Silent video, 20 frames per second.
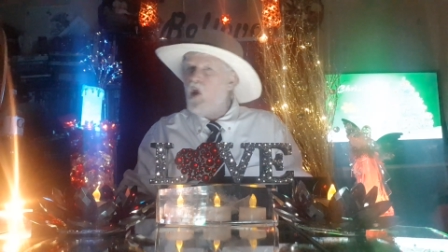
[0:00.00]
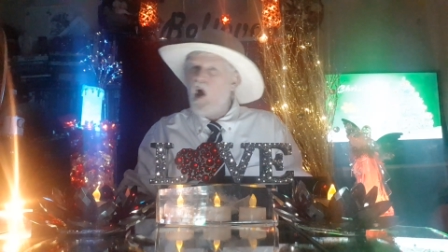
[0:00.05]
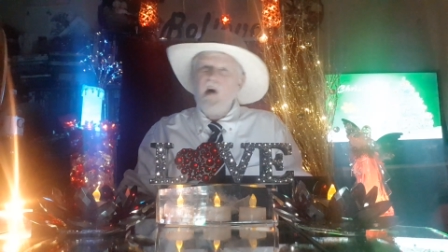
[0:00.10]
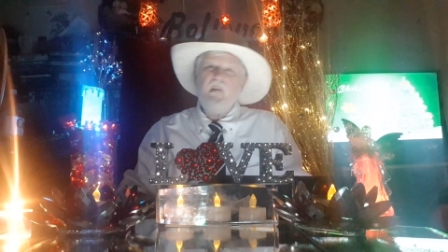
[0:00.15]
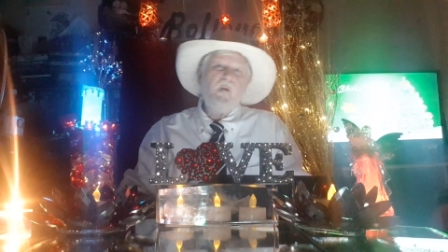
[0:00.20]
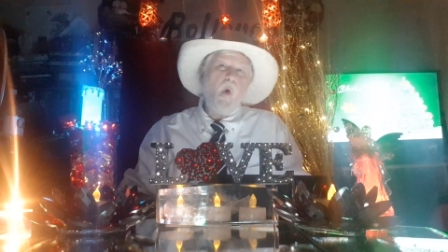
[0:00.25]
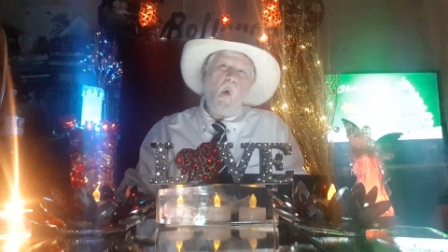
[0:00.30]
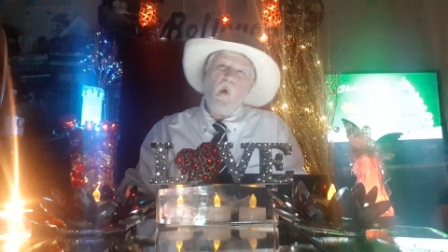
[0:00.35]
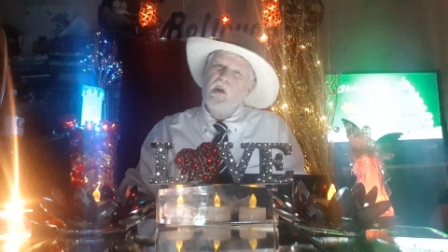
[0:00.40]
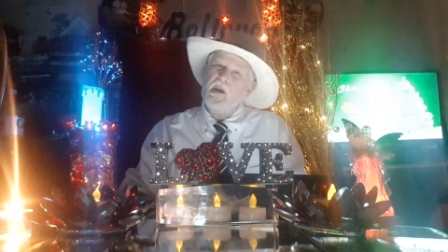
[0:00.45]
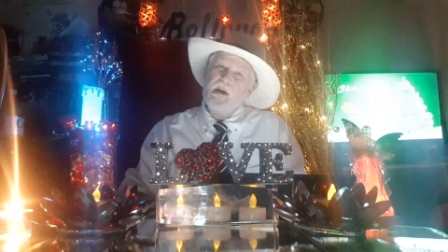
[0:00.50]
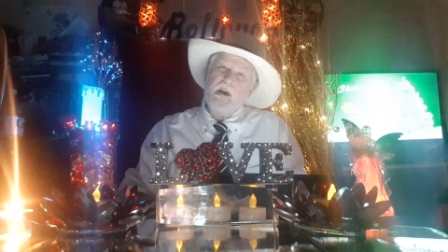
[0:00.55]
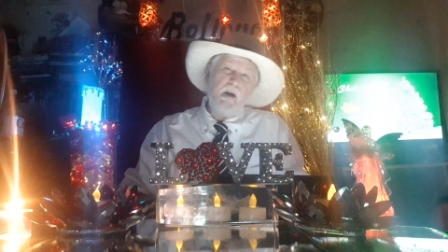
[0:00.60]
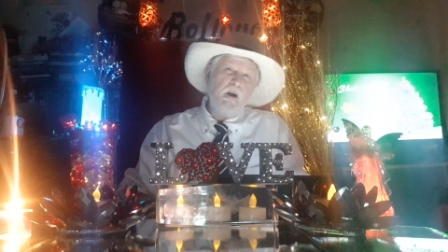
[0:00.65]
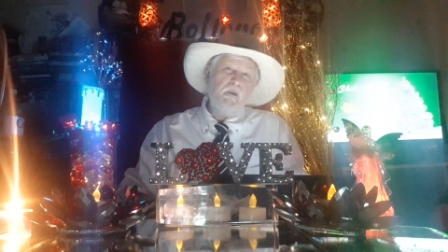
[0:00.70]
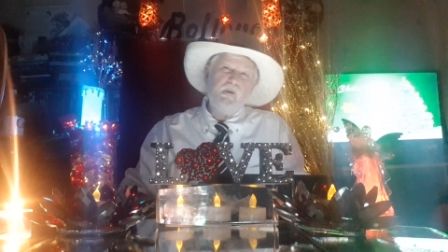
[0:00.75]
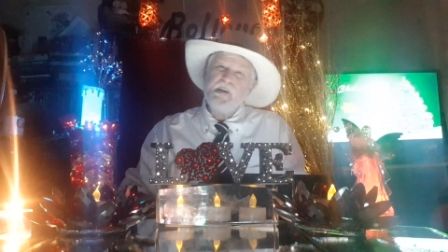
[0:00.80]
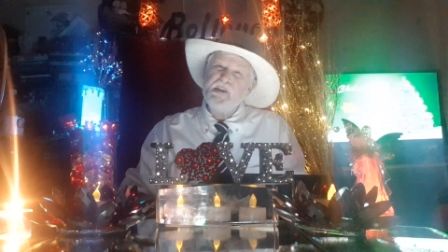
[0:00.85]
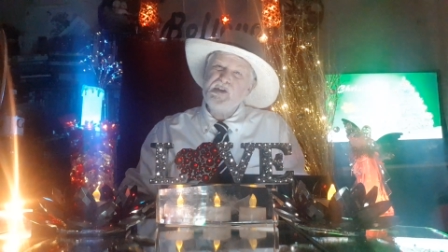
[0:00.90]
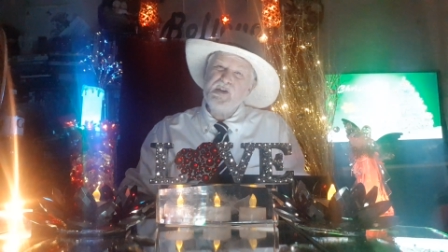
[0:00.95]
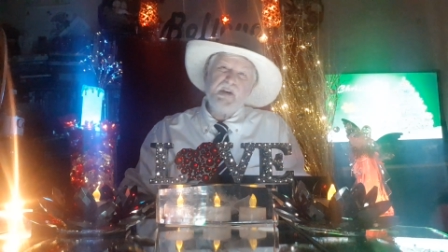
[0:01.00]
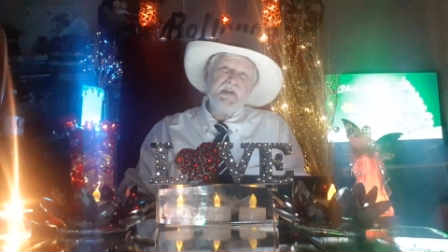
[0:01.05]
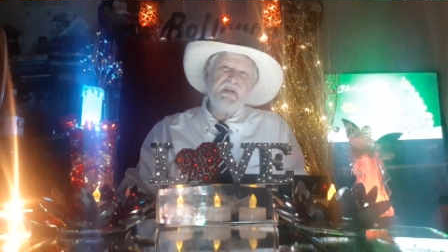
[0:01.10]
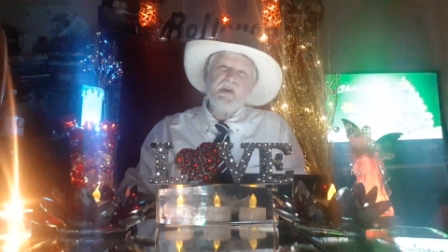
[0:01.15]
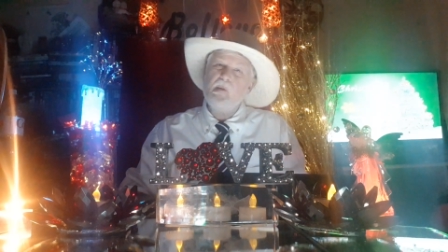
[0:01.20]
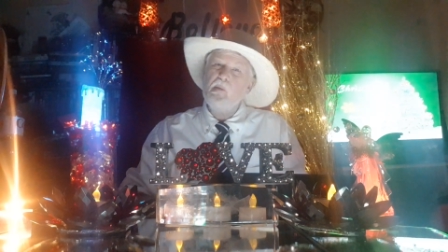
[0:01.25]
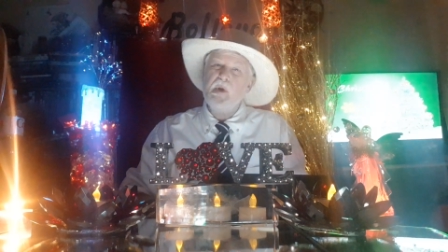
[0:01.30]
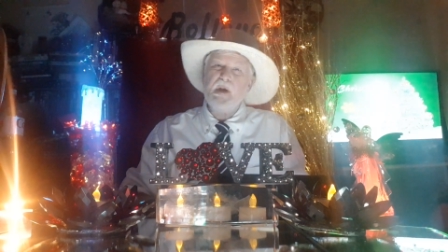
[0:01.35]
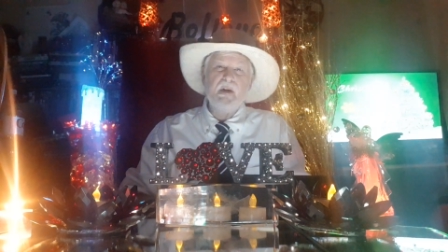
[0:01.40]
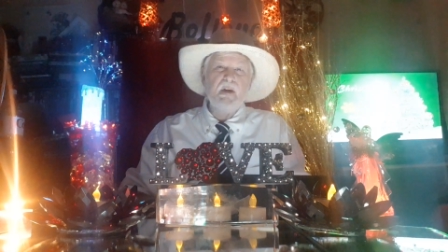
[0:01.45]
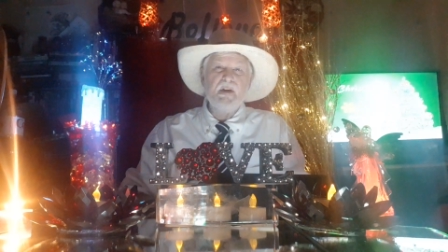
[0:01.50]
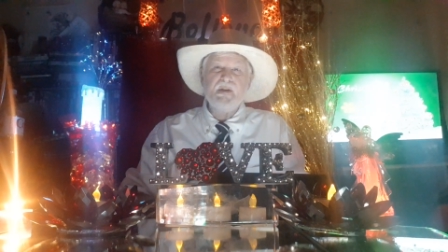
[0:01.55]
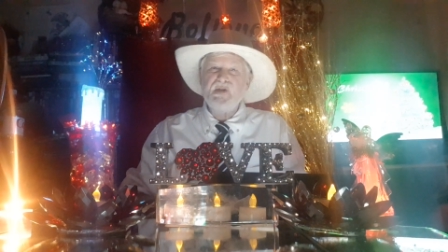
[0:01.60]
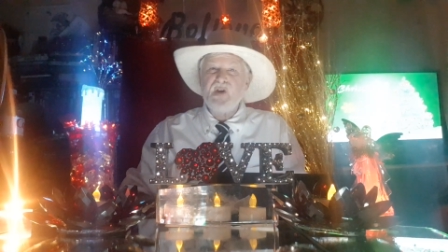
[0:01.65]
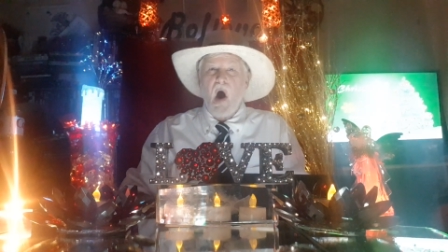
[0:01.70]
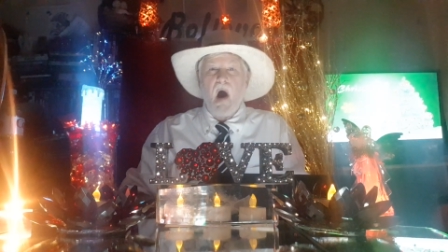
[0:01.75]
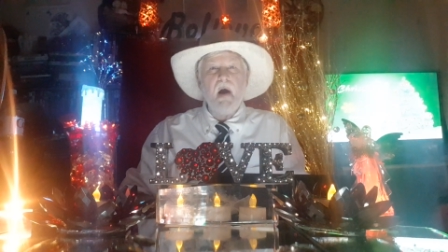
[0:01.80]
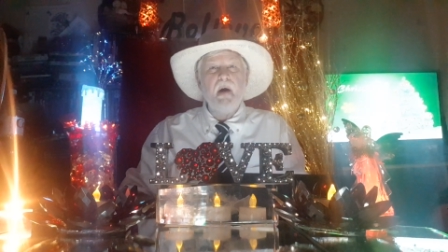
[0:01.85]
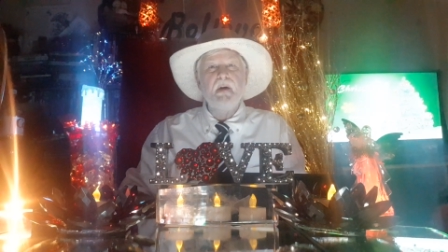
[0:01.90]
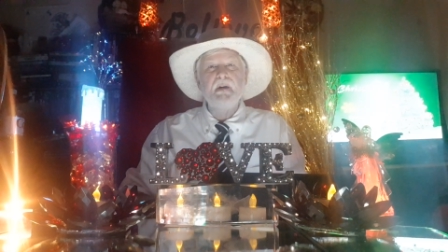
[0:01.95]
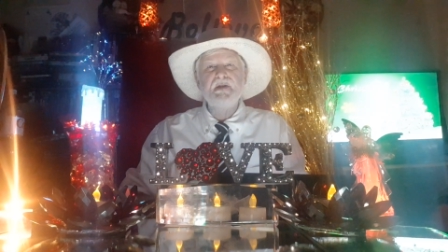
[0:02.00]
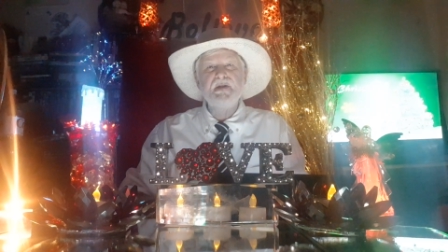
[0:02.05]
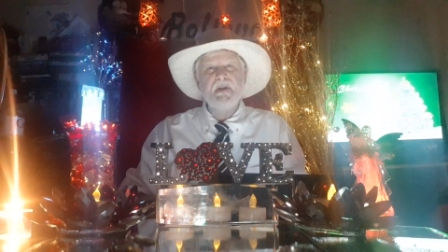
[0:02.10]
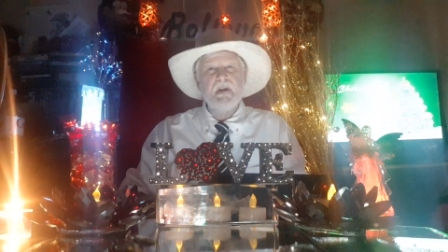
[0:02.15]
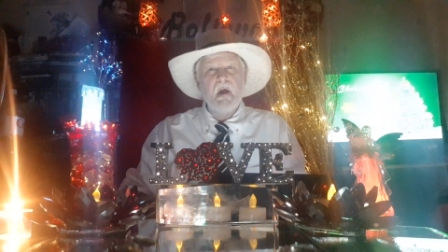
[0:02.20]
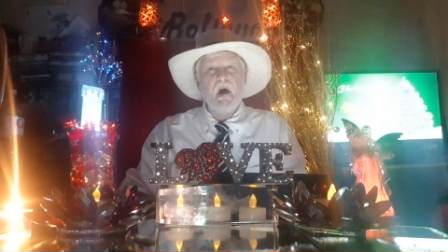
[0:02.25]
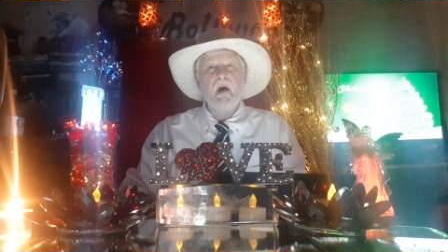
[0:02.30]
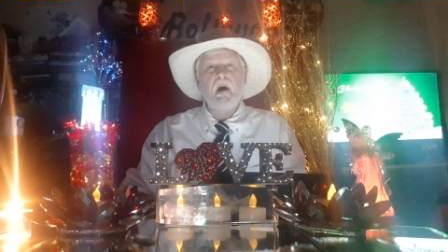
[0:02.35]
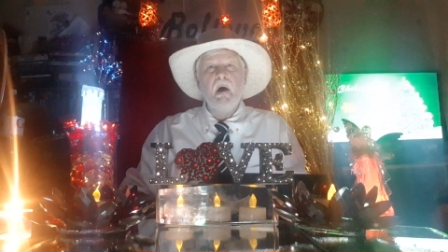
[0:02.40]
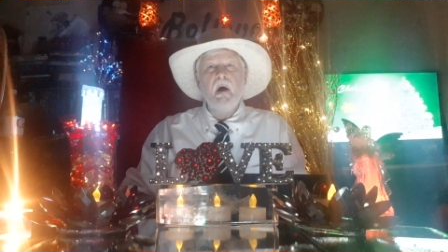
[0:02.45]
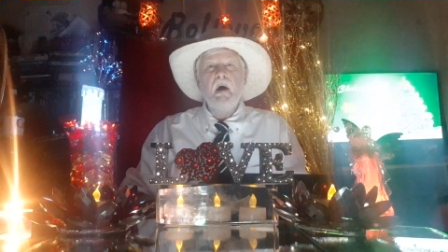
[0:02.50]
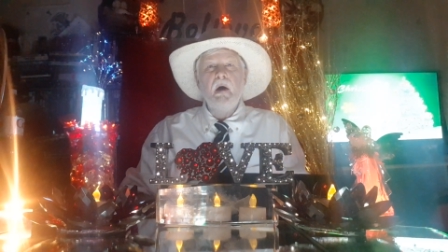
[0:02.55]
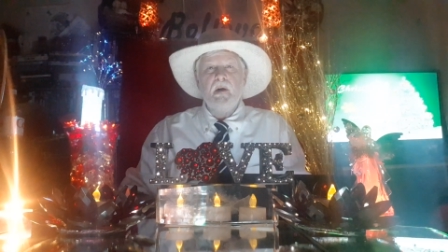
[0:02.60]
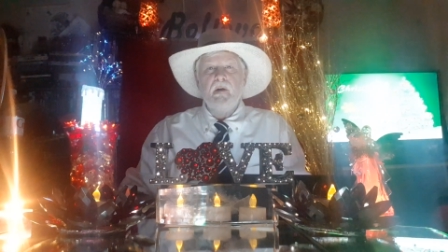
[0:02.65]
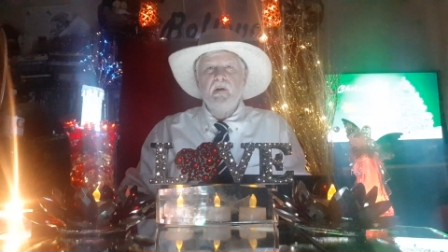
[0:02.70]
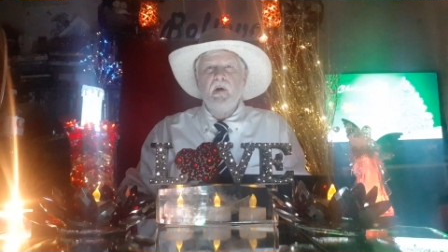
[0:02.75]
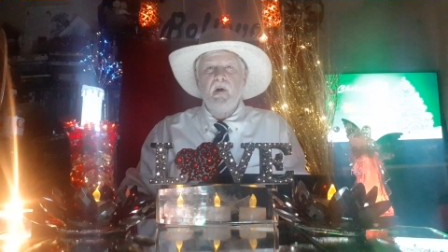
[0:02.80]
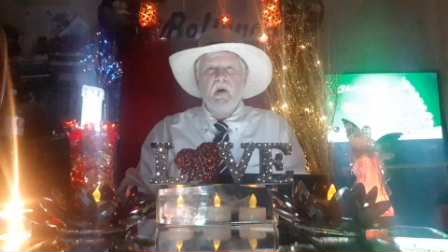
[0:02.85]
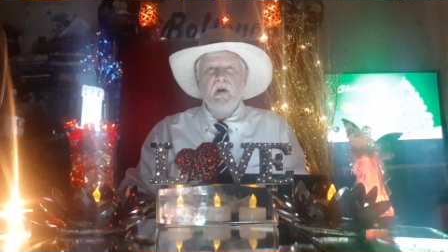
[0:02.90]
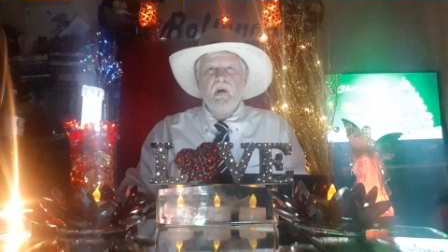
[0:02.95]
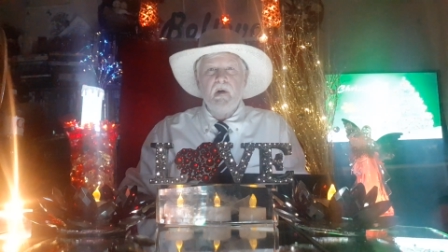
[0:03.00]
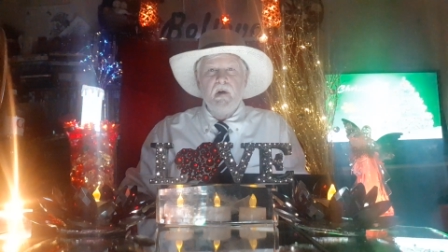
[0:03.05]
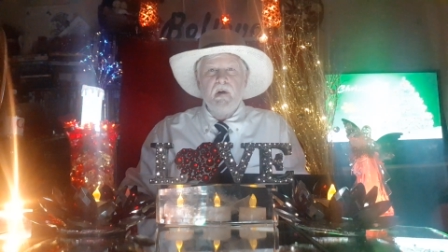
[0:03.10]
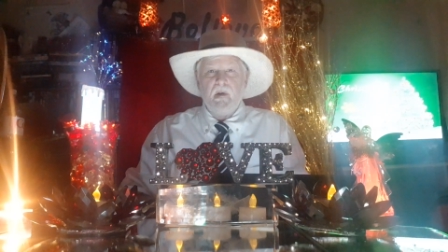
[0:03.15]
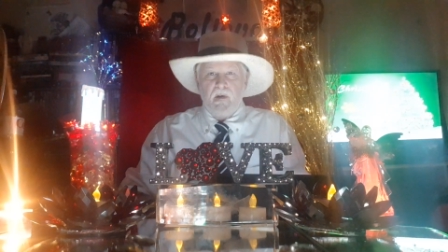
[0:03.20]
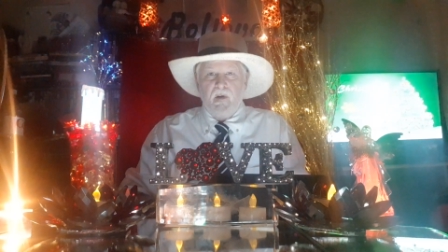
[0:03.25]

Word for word: Love only irresistibly desires that to,